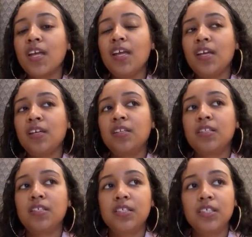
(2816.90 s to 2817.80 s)
And
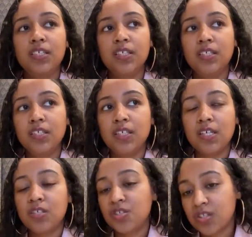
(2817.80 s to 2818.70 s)

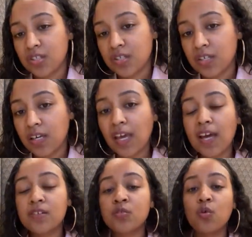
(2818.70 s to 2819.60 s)
it
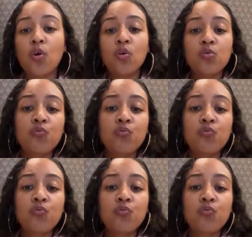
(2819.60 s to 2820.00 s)
has all the